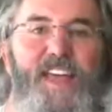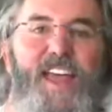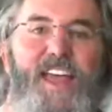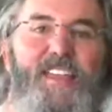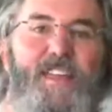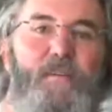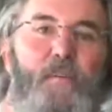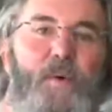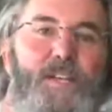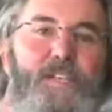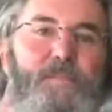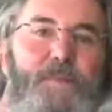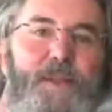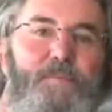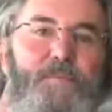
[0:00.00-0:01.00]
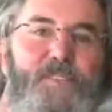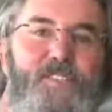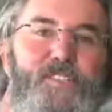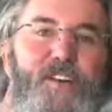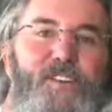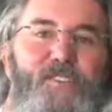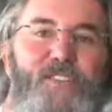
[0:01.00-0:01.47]
And then once people
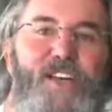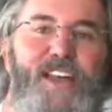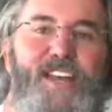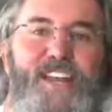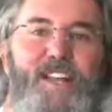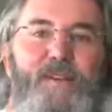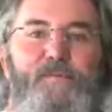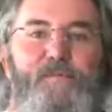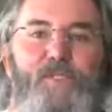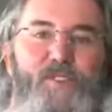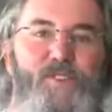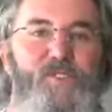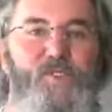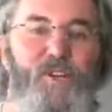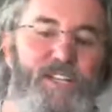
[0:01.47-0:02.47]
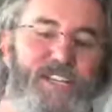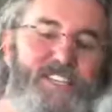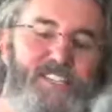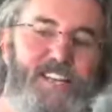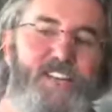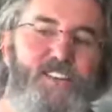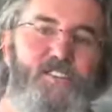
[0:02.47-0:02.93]
start lining up for those cookies,
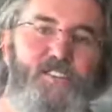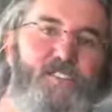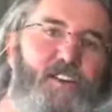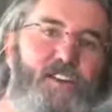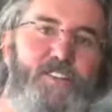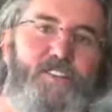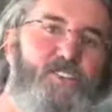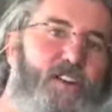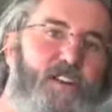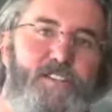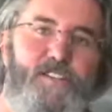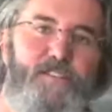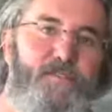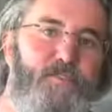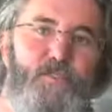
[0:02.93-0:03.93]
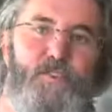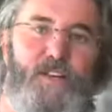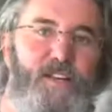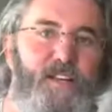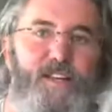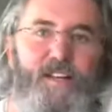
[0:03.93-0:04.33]
then you start charging for it.